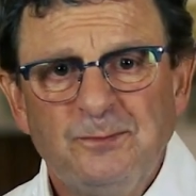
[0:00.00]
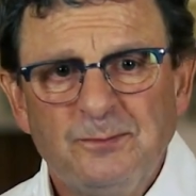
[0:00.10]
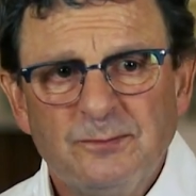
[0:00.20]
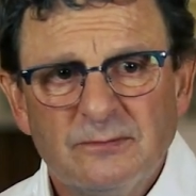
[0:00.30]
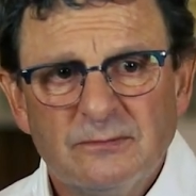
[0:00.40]

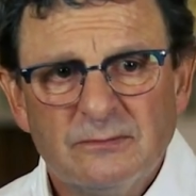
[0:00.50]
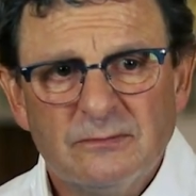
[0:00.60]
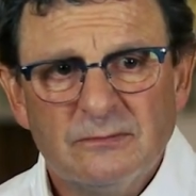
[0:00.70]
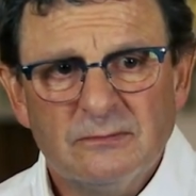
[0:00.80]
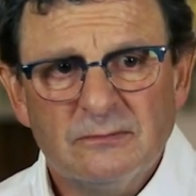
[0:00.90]

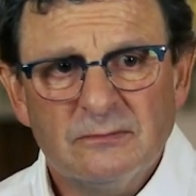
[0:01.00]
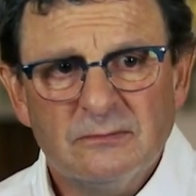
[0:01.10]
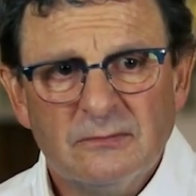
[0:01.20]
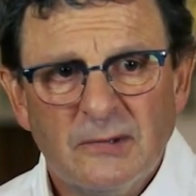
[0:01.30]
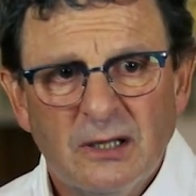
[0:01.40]

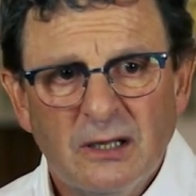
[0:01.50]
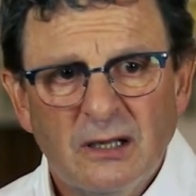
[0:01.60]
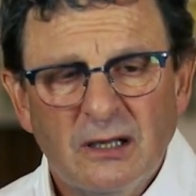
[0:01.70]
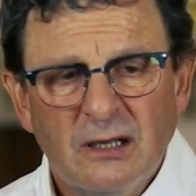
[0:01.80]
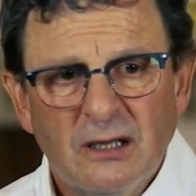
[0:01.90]

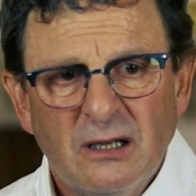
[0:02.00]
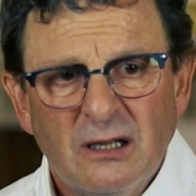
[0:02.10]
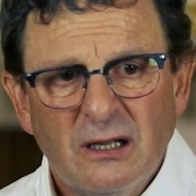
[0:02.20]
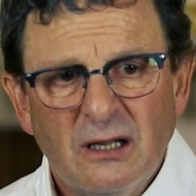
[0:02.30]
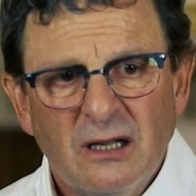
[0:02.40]

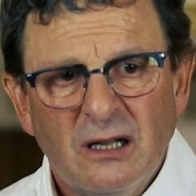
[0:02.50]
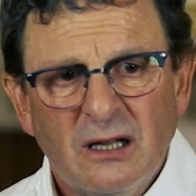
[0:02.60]
Nothing is said.